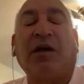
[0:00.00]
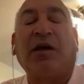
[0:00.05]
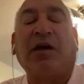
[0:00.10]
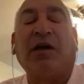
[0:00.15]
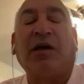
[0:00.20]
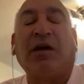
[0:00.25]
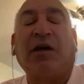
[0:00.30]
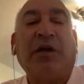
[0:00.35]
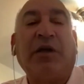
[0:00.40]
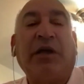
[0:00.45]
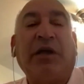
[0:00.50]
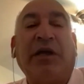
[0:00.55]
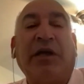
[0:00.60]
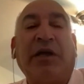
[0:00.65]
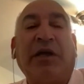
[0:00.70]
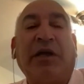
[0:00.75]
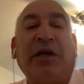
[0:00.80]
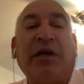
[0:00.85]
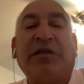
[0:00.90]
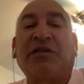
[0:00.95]
it's
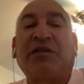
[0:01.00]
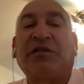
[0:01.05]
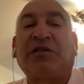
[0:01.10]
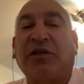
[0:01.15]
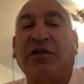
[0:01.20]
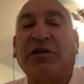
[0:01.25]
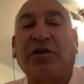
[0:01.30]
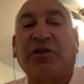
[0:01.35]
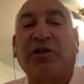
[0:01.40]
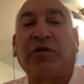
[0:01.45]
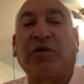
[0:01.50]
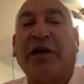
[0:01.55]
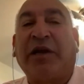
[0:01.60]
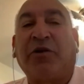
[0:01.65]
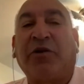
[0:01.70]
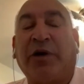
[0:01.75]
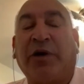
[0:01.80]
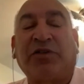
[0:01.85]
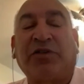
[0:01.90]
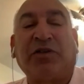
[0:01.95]
such a great question,
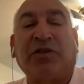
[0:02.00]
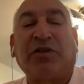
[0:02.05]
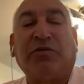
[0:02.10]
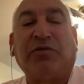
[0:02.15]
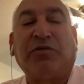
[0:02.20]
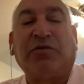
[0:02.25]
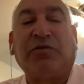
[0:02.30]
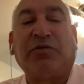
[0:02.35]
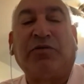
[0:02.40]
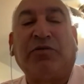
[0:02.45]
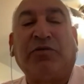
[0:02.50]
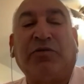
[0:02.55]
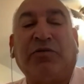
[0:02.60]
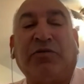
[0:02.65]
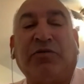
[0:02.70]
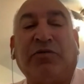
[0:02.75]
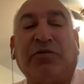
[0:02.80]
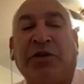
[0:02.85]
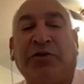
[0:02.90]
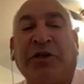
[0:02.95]
Ryan, and it
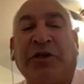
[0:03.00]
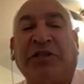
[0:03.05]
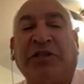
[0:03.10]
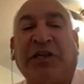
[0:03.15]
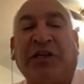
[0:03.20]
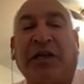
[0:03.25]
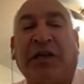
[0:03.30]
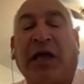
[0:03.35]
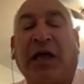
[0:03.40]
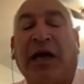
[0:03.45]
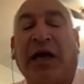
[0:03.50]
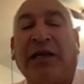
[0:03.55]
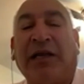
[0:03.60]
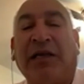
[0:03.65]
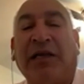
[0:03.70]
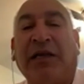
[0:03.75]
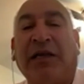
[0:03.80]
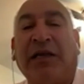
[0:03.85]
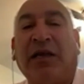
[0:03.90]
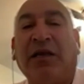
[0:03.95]
can't be treated
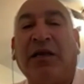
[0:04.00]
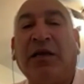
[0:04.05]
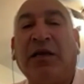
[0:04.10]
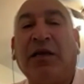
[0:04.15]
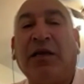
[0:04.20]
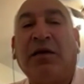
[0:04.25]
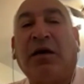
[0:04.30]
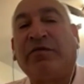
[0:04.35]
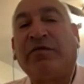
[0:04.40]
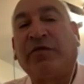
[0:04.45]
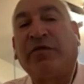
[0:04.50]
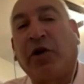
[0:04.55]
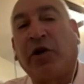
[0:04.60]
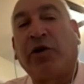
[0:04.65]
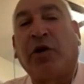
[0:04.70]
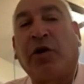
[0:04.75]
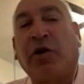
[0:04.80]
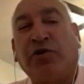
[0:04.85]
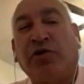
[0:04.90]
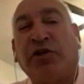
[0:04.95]
lightly. I've got a
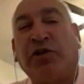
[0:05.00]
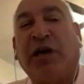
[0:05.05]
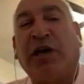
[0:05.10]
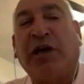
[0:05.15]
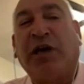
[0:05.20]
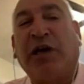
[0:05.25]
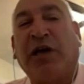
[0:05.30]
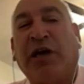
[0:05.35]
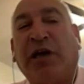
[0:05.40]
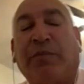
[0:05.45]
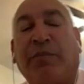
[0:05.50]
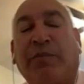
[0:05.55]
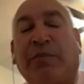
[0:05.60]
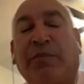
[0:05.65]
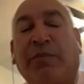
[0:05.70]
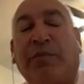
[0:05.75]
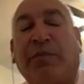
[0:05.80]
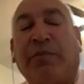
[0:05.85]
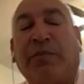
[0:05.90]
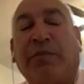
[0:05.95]
coach now, but
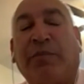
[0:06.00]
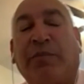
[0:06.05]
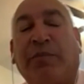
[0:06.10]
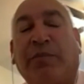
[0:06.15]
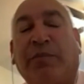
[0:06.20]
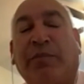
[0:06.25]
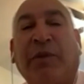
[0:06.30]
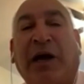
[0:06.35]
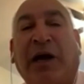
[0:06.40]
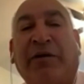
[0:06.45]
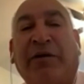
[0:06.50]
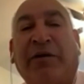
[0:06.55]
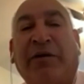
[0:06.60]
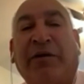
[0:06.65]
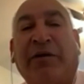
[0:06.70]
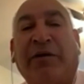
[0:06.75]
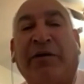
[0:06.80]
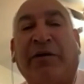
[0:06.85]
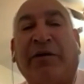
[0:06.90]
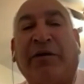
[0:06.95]
another one, he's
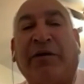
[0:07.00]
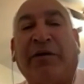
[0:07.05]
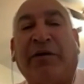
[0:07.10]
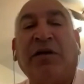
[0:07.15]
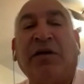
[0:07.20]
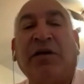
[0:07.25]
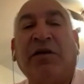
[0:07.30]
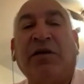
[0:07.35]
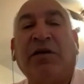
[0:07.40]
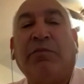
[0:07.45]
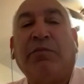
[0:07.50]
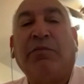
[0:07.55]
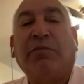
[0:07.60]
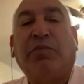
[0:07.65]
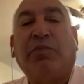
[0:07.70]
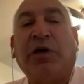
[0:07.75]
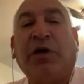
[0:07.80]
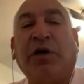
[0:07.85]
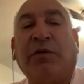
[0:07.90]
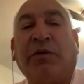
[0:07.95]
married.
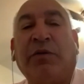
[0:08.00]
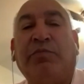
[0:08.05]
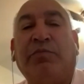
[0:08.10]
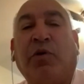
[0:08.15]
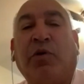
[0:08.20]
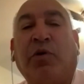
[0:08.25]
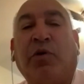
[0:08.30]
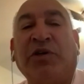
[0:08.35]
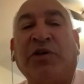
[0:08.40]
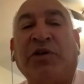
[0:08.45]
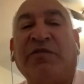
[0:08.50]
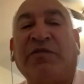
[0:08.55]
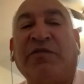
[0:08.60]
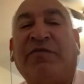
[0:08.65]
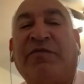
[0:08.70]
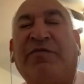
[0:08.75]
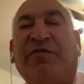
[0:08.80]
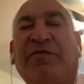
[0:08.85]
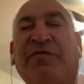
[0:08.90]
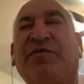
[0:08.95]
Boys are
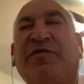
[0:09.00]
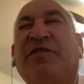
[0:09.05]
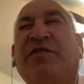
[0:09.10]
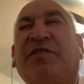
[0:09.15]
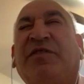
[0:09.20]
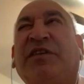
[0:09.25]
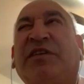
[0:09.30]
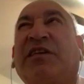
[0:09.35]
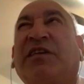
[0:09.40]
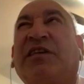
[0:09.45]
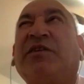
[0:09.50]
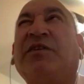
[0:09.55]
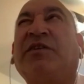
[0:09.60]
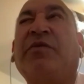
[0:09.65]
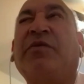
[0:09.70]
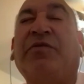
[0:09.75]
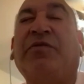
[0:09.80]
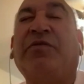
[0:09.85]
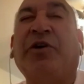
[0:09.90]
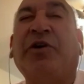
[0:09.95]
6 and
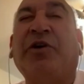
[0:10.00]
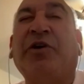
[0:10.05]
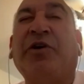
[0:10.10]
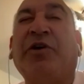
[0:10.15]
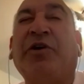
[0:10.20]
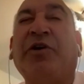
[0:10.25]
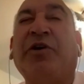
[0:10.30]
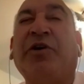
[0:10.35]
3.